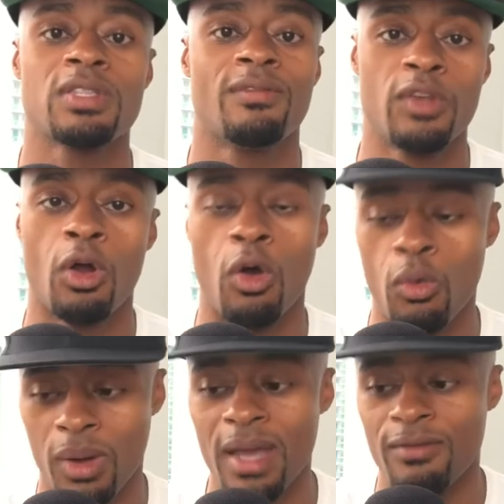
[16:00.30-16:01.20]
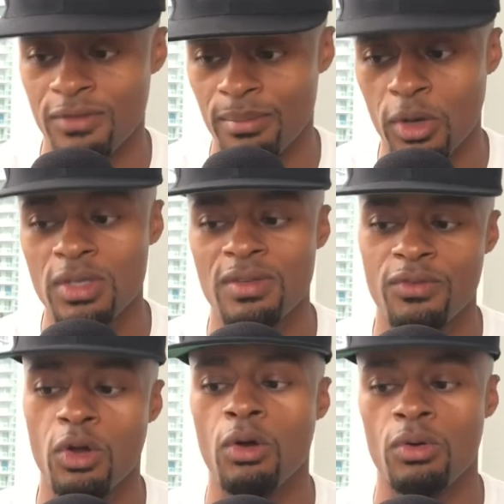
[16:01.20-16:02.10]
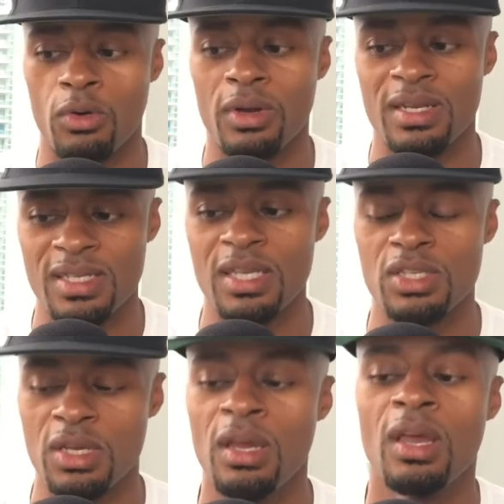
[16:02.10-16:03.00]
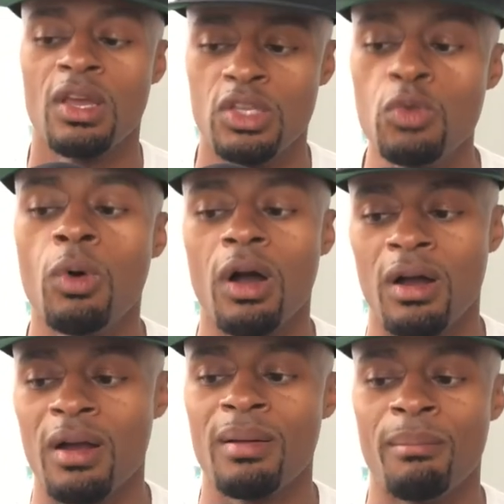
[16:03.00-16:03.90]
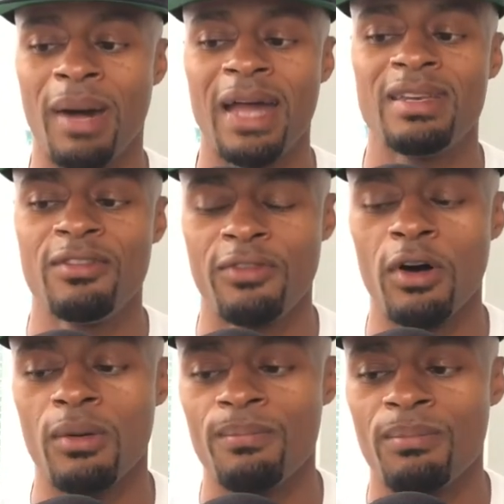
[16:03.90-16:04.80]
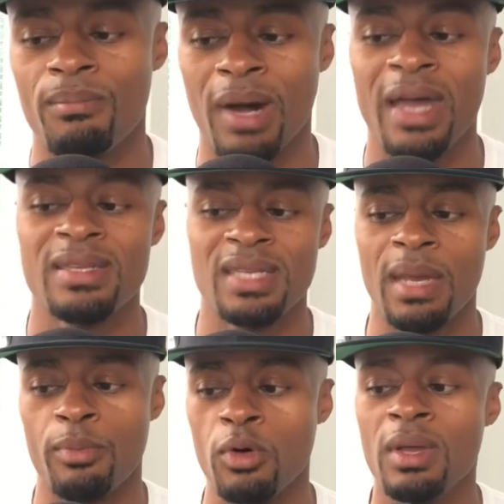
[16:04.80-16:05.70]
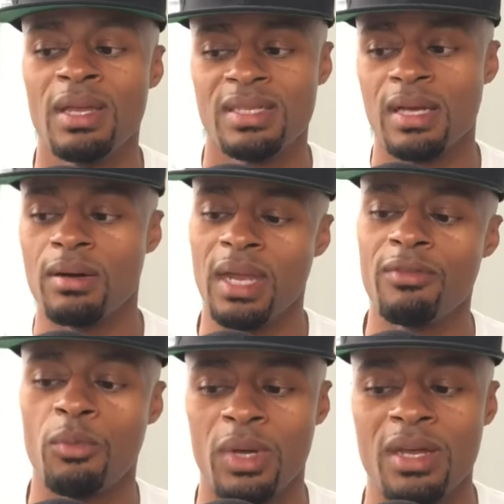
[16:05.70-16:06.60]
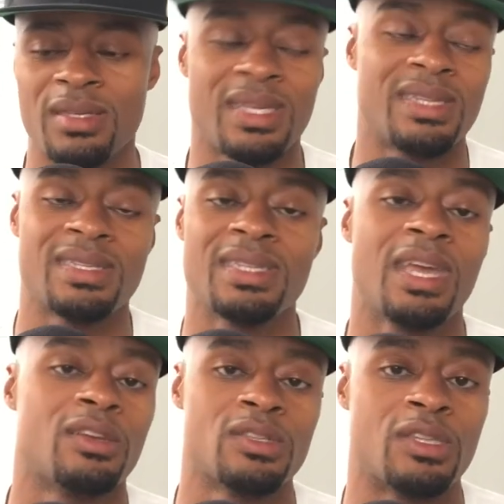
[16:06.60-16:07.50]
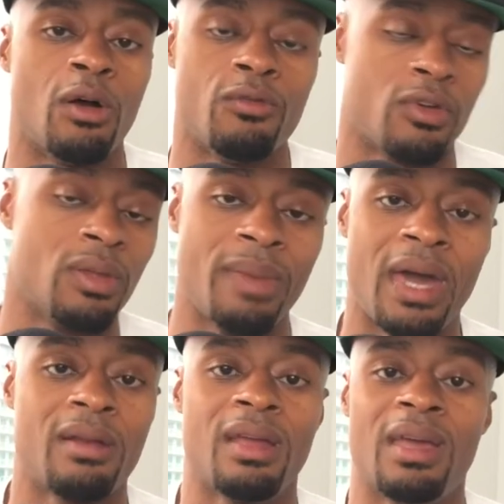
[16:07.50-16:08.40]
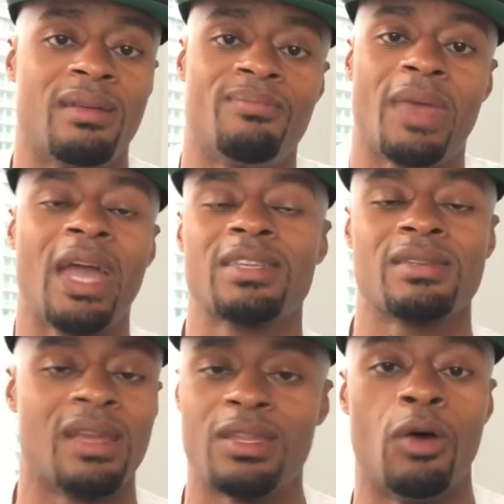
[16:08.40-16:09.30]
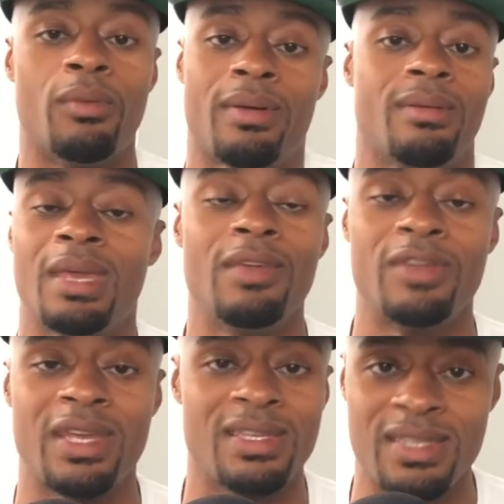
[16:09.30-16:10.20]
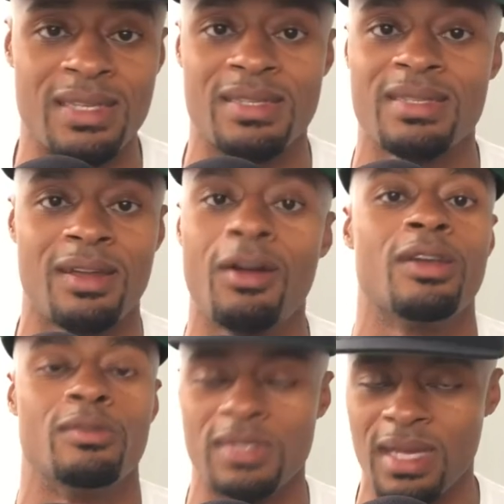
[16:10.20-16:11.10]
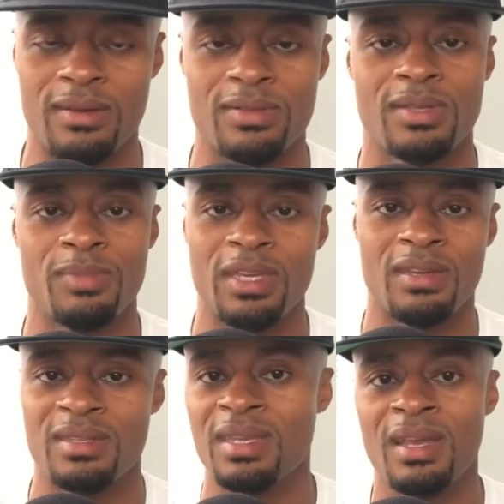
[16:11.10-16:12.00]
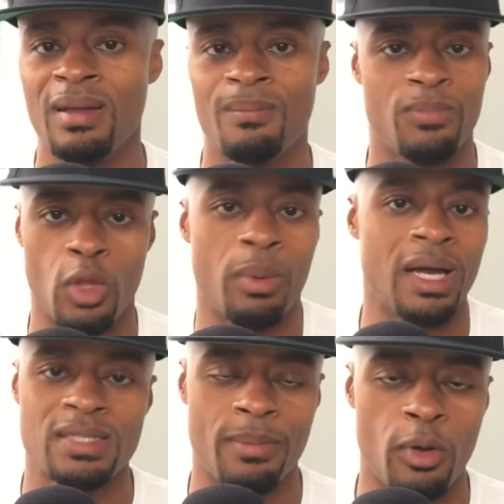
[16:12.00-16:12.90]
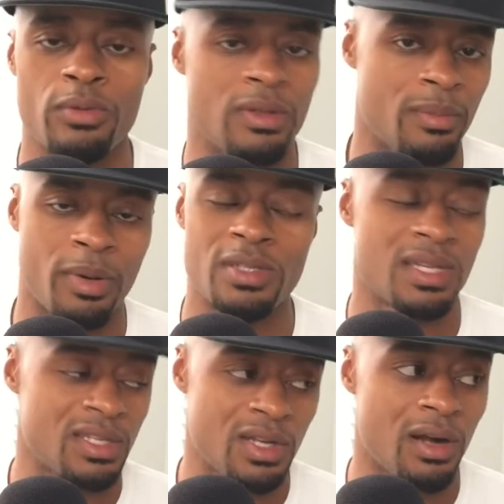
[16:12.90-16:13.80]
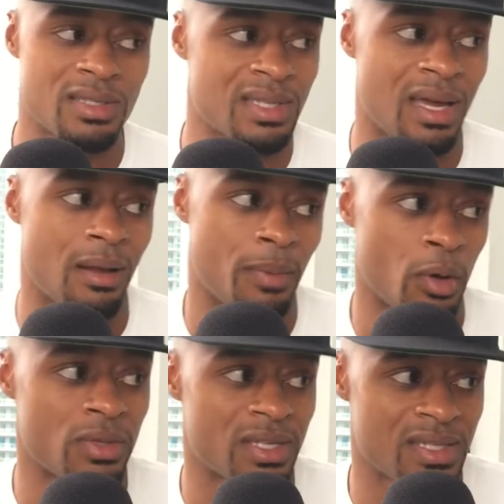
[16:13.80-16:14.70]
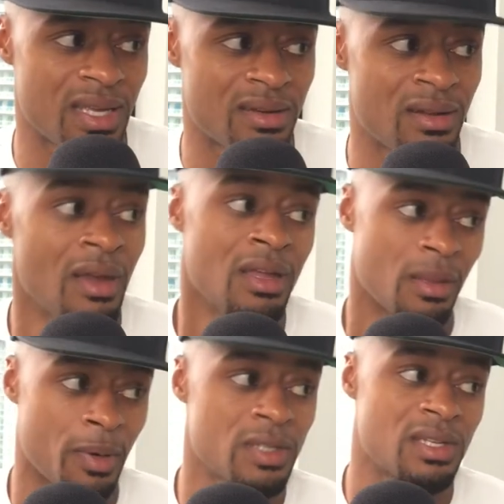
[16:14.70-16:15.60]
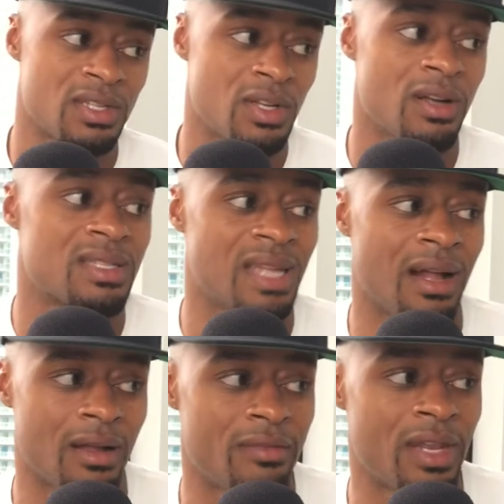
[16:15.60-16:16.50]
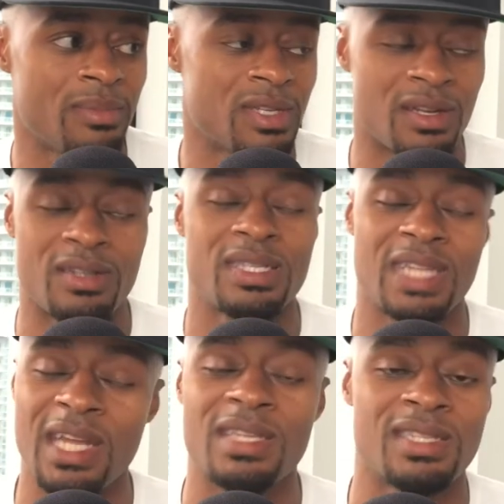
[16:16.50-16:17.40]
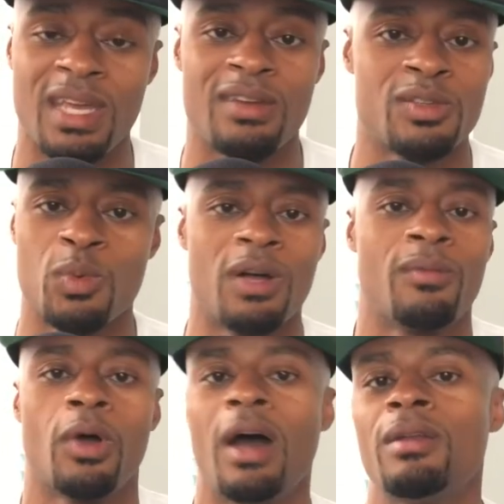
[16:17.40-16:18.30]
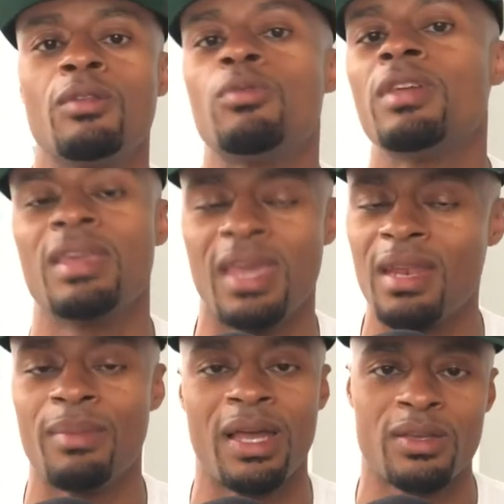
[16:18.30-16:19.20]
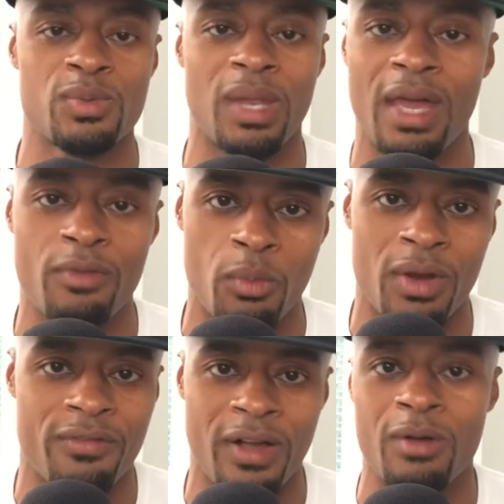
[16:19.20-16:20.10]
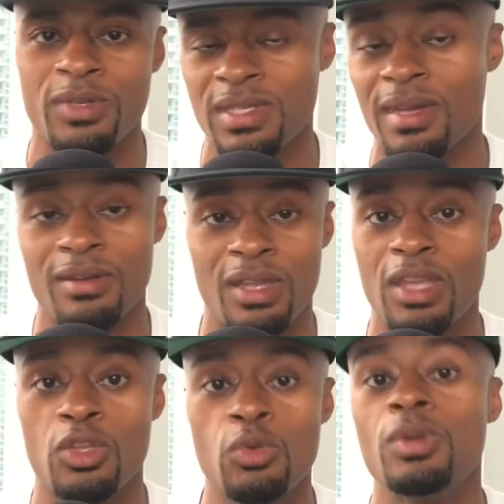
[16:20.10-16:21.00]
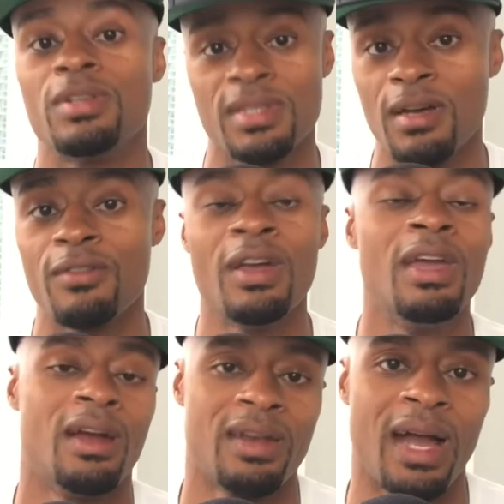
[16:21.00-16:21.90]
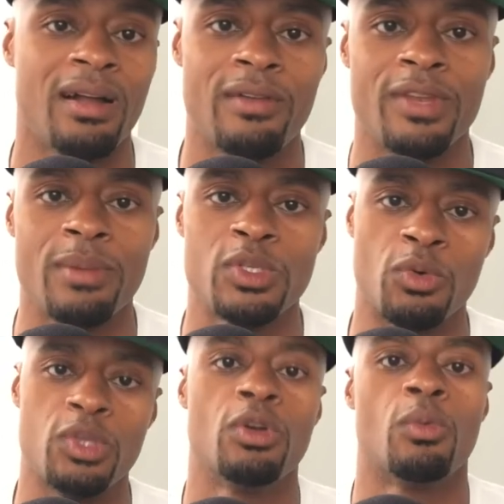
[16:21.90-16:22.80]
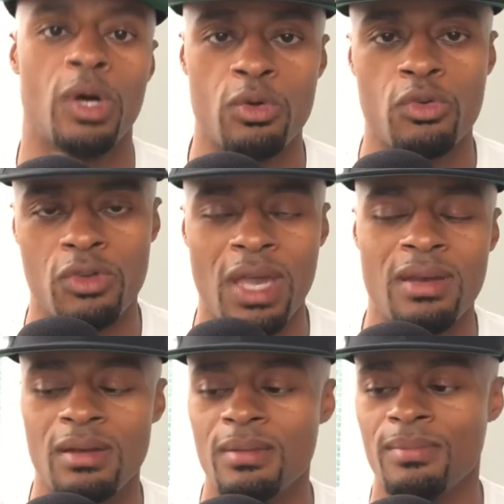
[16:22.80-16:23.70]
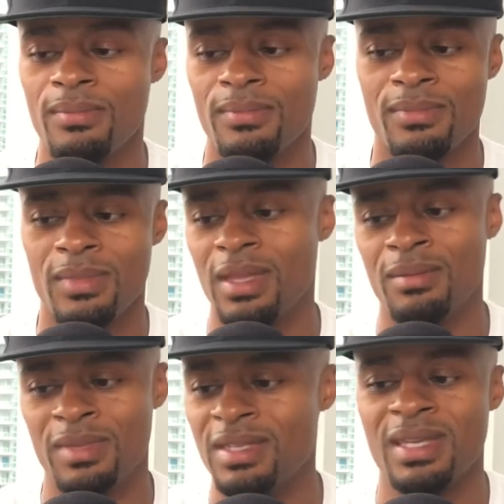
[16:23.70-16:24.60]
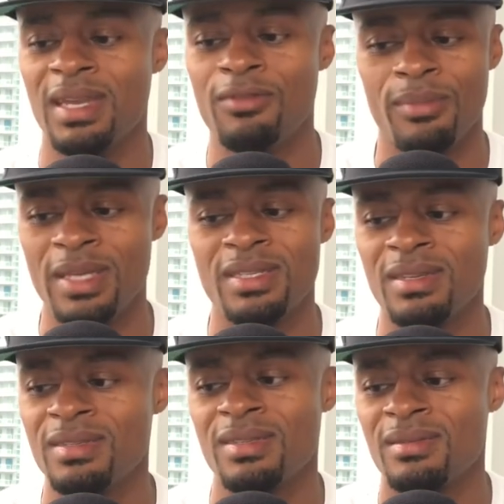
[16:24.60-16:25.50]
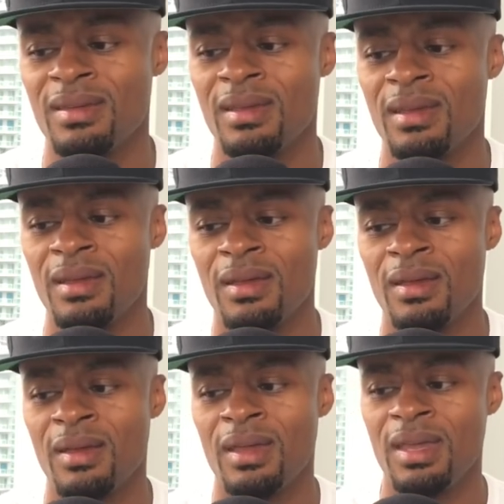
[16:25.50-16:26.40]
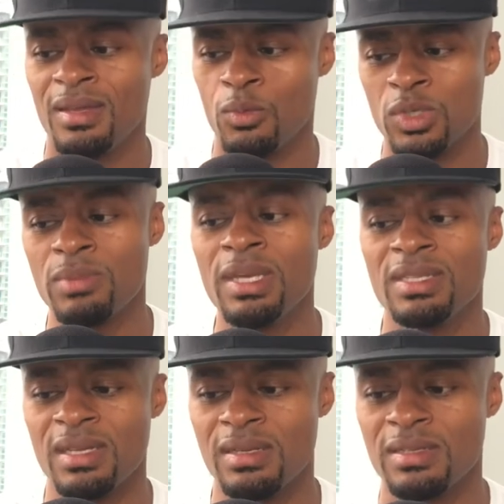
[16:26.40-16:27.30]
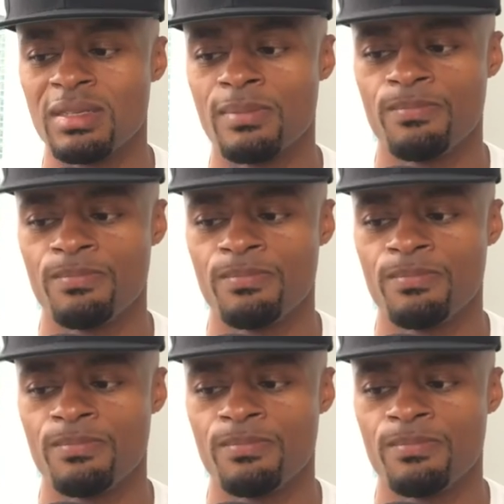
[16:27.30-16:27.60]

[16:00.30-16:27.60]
of your own life, the boss of your own organization, you are by default, by example, telling everyone else that the standards don't really matter and actually they don't even exist. There are no standards because nobody's upholding. The person in charge is not upholding the standard. The person in charge is not living up to their stated standards. Well, how do you think anybody else would ever want to follow a standard that you yourself are not living up to and you're the one who created it? And does that even make sense? Which means this